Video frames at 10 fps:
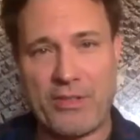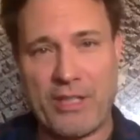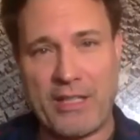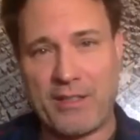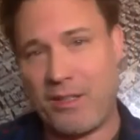
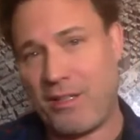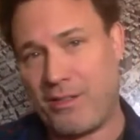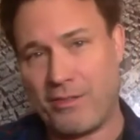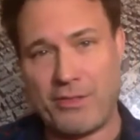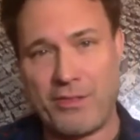like,
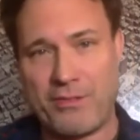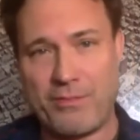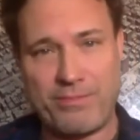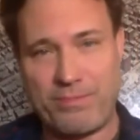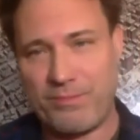oh, you're,
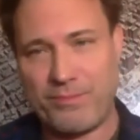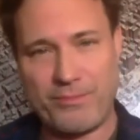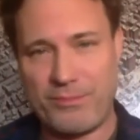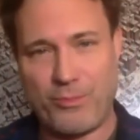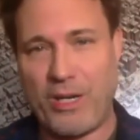
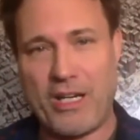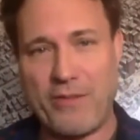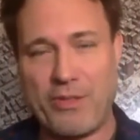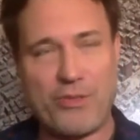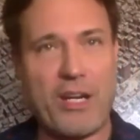why are you
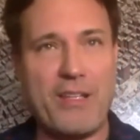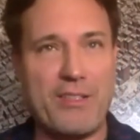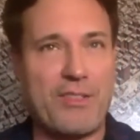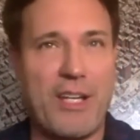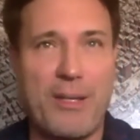even trying
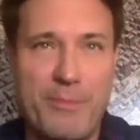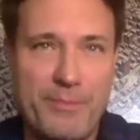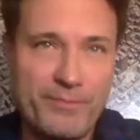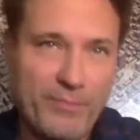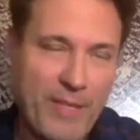this job?
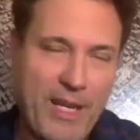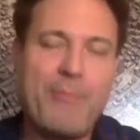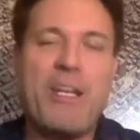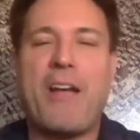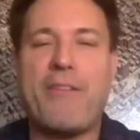I
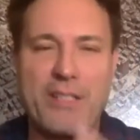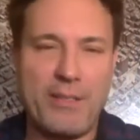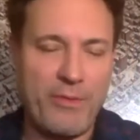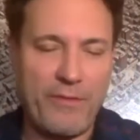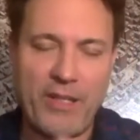mean,
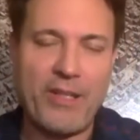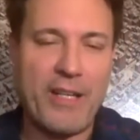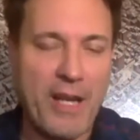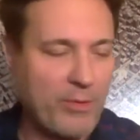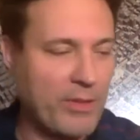obviously we figured
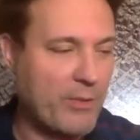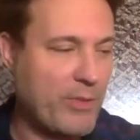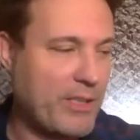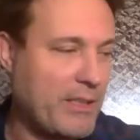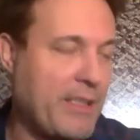it out really
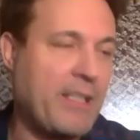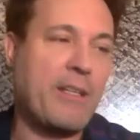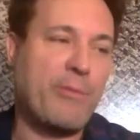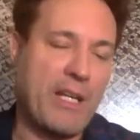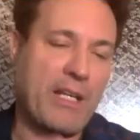quickly, and
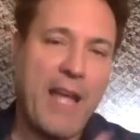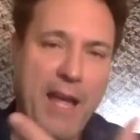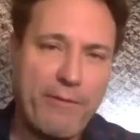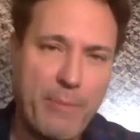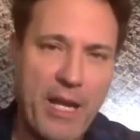then we had a
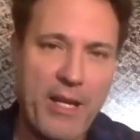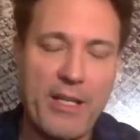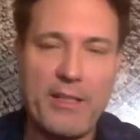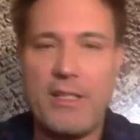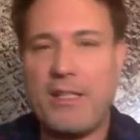laugh about
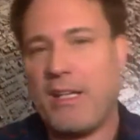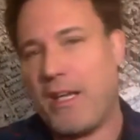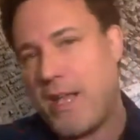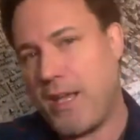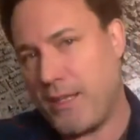it.
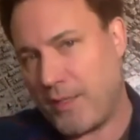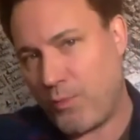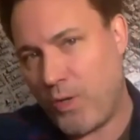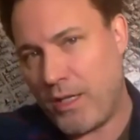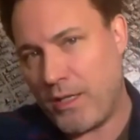And then this
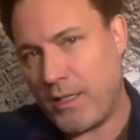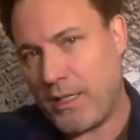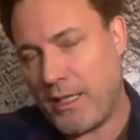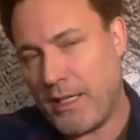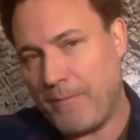
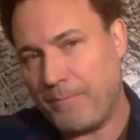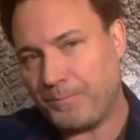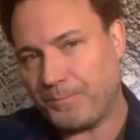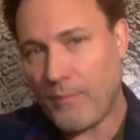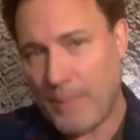one
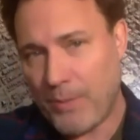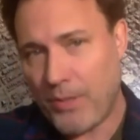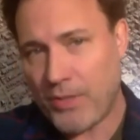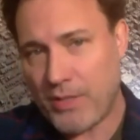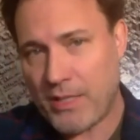
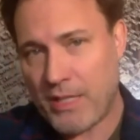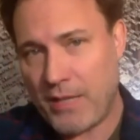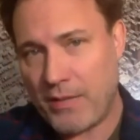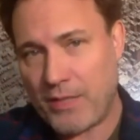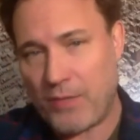person
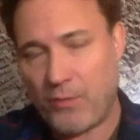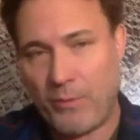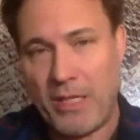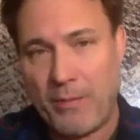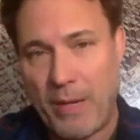said, this is what
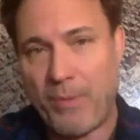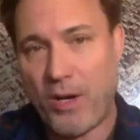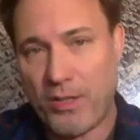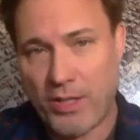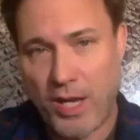me and my
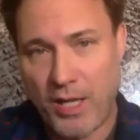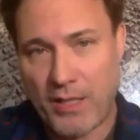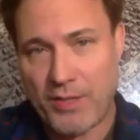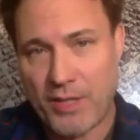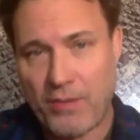partner call
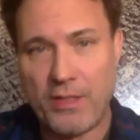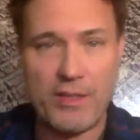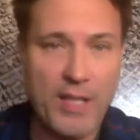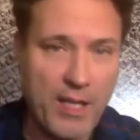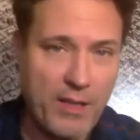each other as
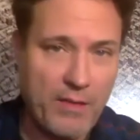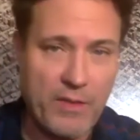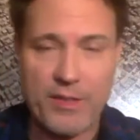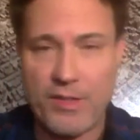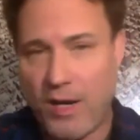love,
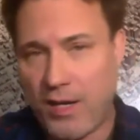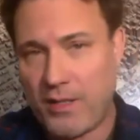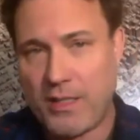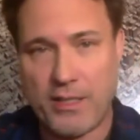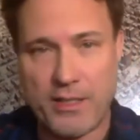and it's
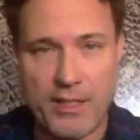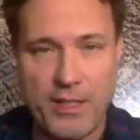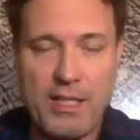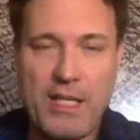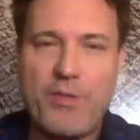heart, da da da.
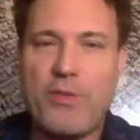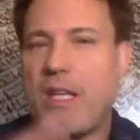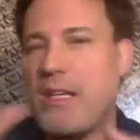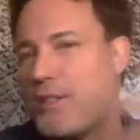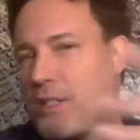So
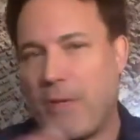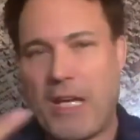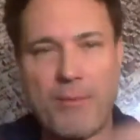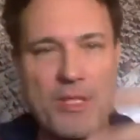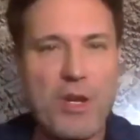then it just
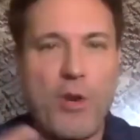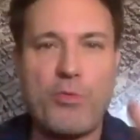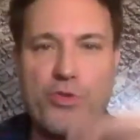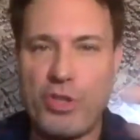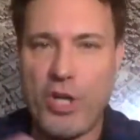became its
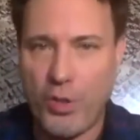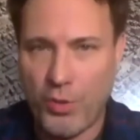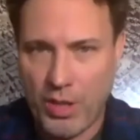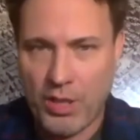own joke.